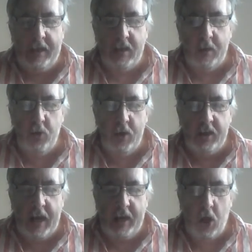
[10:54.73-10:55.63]
as I'm doing a
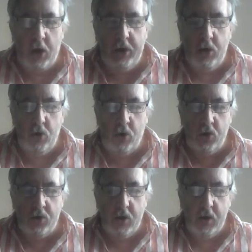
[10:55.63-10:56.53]
psychology course
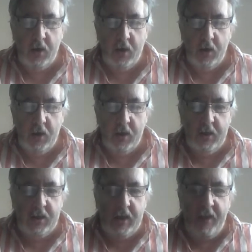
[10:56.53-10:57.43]
to
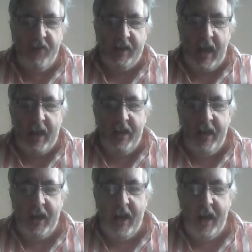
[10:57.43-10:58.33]
see if there's
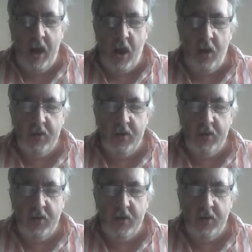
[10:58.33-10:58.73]
anything in here